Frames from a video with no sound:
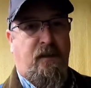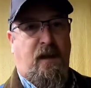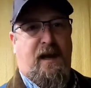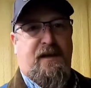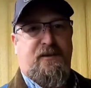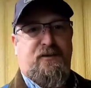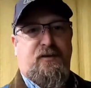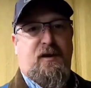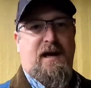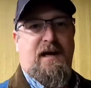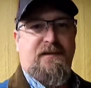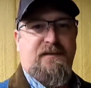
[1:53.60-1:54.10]

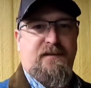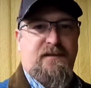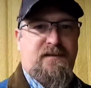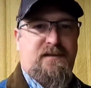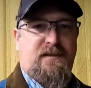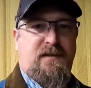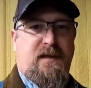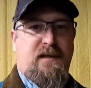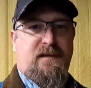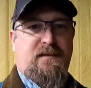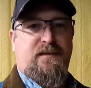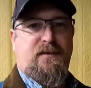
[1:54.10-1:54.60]
I tried this
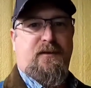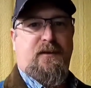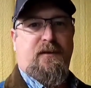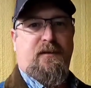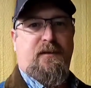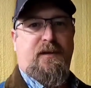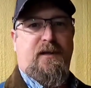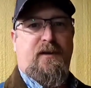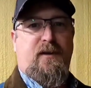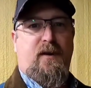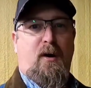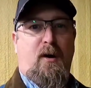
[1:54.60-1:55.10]
test
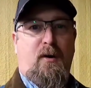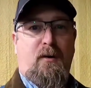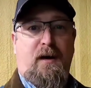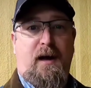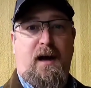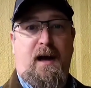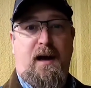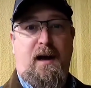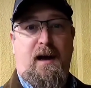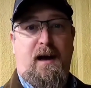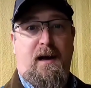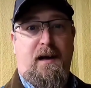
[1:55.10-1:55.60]
earlier on
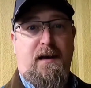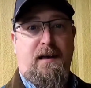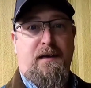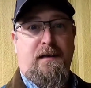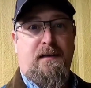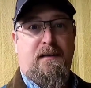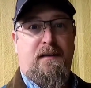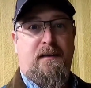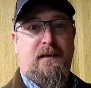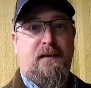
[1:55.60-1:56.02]
high.